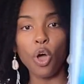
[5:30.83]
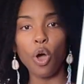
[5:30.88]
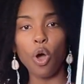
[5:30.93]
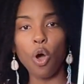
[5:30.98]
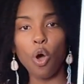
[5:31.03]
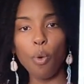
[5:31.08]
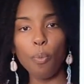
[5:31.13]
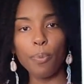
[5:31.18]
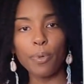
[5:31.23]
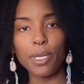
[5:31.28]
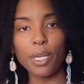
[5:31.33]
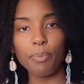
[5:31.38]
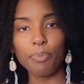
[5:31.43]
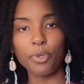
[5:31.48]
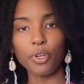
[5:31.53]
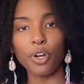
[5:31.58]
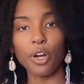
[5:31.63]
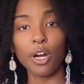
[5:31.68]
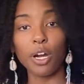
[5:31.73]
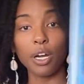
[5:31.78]
Open up
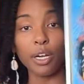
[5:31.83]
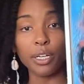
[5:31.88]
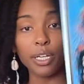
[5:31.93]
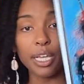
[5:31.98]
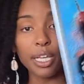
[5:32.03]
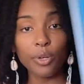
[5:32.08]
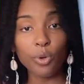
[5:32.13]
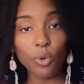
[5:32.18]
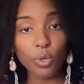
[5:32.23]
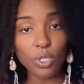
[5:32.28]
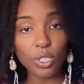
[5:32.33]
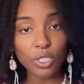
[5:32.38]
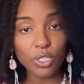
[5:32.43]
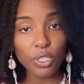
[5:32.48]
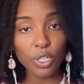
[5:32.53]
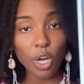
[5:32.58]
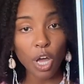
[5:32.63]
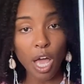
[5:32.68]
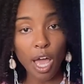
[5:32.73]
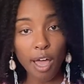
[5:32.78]
your heart. In order
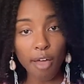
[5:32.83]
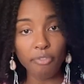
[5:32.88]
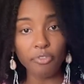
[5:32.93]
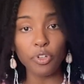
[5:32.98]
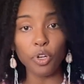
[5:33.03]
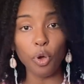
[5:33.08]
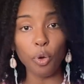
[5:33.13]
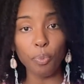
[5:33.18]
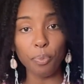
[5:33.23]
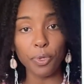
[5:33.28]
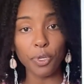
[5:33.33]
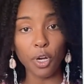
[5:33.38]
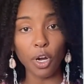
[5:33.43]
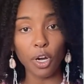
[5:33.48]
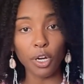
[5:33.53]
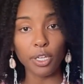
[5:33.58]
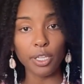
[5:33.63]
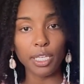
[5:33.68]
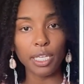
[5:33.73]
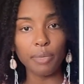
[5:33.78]
to have an open
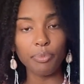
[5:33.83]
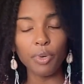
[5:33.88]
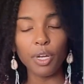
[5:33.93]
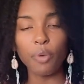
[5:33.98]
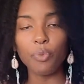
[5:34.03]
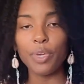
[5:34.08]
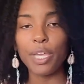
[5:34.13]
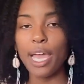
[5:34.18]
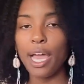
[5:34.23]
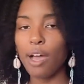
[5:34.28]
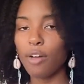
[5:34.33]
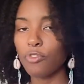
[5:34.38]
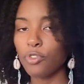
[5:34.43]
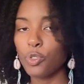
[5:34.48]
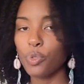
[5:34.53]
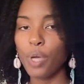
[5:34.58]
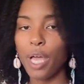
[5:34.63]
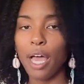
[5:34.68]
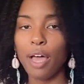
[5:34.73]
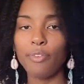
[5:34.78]
heart, Libra, we have
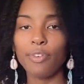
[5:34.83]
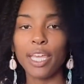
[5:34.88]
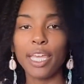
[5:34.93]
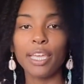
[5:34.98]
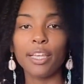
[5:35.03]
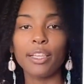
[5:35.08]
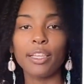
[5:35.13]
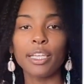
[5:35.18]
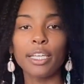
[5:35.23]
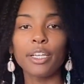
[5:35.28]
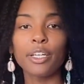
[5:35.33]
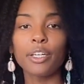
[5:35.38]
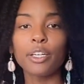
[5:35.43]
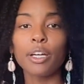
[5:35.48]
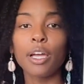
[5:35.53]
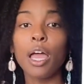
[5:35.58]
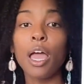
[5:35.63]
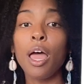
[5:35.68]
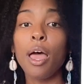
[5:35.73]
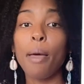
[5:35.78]
to have a
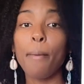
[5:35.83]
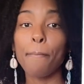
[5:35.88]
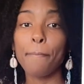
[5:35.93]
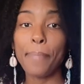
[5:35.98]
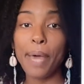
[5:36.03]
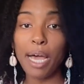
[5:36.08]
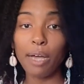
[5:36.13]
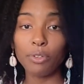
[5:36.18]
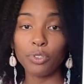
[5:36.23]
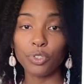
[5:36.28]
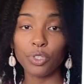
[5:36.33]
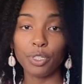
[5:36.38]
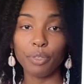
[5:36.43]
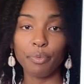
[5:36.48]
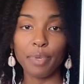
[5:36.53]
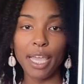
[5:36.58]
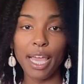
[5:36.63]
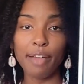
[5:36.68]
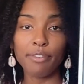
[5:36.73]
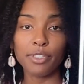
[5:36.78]
clear boundary.
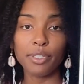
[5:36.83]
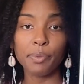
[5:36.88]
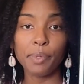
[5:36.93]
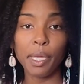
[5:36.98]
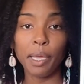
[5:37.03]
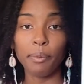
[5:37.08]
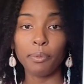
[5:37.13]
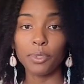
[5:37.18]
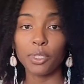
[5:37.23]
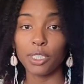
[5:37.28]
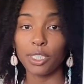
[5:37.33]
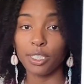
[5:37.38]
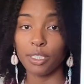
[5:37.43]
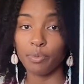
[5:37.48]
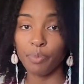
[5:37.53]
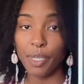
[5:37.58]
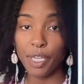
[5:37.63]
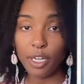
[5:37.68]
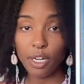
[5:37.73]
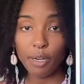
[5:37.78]
We have to be able to
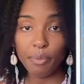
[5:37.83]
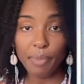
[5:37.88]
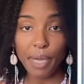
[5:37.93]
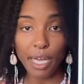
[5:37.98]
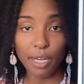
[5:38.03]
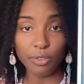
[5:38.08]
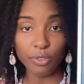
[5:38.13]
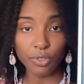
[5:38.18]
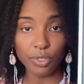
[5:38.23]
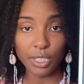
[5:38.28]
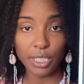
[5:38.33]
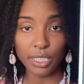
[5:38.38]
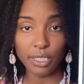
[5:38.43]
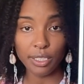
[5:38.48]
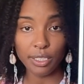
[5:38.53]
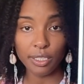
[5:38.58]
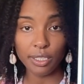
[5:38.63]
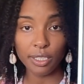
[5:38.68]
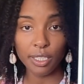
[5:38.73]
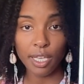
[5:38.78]
speak our
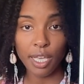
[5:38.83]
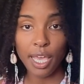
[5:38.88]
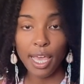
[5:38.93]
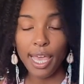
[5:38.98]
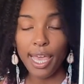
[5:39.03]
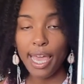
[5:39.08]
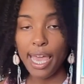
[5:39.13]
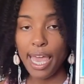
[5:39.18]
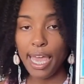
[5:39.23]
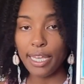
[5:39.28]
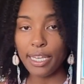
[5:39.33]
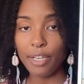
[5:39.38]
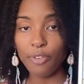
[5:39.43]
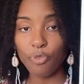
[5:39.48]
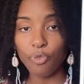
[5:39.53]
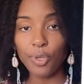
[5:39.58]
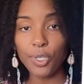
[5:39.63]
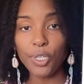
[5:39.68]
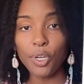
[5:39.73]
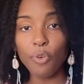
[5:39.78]
boundaries. And
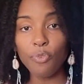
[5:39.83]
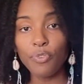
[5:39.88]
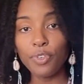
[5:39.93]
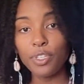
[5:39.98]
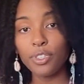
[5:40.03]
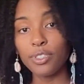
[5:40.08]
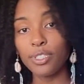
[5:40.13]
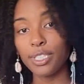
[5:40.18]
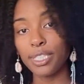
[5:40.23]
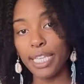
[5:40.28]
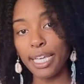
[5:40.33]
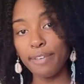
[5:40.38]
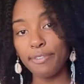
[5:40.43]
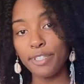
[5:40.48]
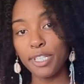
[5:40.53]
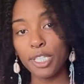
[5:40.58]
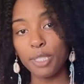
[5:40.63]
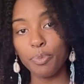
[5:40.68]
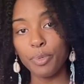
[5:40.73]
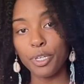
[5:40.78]
if we don't feel safe
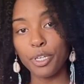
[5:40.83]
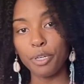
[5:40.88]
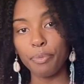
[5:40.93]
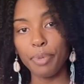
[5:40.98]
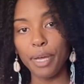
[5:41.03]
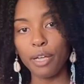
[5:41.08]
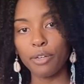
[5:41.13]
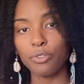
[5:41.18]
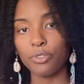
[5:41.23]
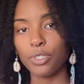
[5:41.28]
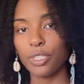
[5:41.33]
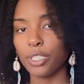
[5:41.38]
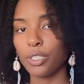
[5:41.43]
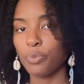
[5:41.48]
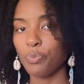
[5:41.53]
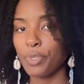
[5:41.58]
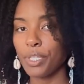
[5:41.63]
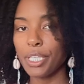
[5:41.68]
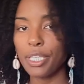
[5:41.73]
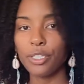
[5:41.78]
to speak our boundaries,
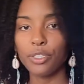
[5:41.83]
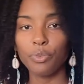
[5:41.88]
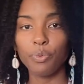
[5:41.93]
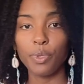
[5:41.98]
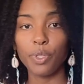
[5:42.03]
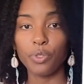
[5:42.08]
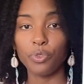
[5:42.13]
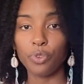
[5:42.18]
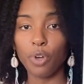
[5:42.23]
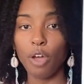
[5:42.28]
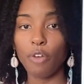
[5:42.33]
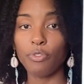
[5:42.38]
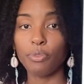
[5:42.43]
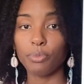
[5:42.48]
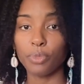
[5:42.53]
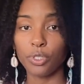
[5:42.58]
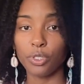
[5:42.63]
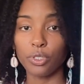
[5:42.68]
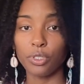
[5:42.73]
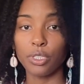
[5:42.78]
we need to withdraw
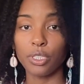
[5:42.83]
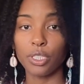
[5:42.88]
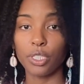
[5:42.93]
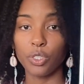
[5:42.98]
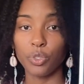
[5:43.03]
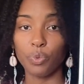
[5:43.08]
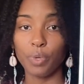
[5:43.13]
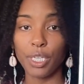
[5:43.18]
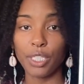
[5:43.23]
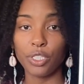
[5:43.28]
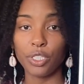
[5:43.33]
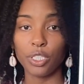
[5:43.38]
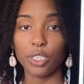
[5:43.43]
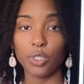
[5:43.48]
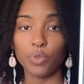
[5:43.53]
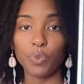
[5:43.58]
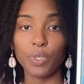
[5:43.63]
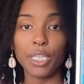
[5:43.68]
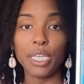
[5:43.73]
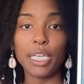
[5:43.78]
from certain
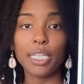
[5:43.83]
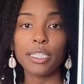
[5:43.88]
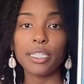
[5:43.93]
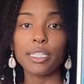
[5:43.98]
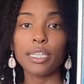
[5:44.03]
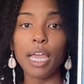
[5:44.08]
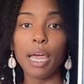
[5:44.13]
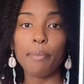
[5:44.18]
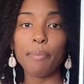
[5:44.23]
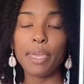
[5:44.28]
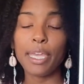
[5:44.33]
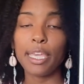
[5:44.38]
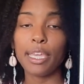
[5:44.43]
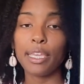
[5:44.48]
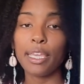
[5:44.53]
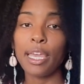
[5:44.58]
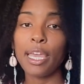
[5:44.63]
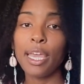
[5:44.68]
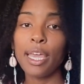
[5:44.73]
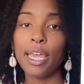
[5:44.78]
situations. We need to not make it